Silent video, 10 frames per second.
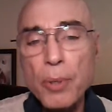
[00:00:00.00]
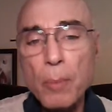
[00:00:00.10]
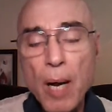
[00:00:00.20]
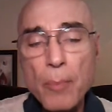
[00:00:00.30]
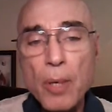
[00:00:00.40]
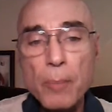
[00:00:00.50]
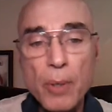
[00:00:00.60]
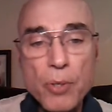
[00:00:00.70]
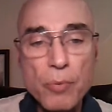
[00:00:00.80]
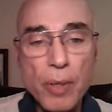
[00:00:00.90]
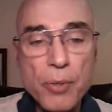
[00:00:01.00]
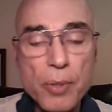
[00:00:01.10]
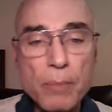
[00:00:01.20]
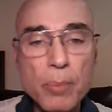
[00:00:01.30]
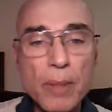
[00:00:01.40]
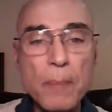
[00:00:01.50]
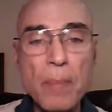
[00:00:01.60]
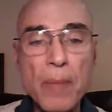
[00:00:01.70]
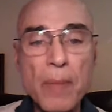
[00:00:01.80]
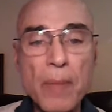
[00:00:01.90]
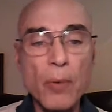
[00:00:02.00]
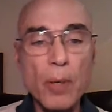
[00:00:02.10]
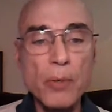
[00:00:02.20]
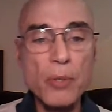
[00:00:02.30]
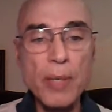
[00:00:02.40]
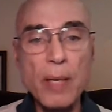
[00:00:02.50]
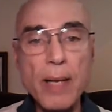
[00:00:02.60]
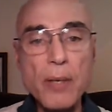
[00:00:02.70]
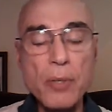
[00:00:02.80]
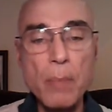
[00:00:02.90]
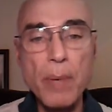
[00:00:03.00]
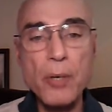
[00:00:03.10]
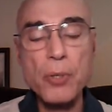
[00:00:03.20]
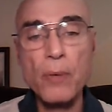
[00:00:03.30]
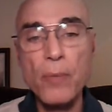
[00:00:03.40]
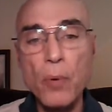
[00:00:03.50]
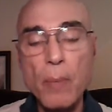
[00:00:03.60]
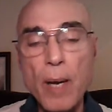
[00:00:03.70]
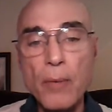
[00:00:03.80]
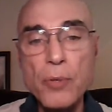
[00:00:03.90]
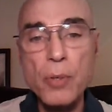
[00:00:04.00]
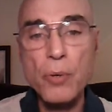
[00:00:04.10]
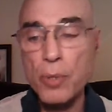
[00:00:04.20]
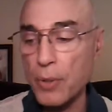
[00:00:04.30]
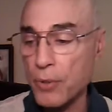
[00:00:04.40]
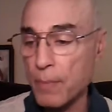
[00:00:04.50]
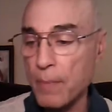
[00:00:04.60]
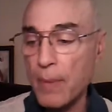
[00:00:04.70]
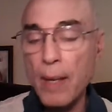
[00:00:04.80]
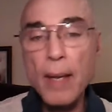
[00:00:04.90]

the Obama administration, but if you understand that's the basic format of socialism,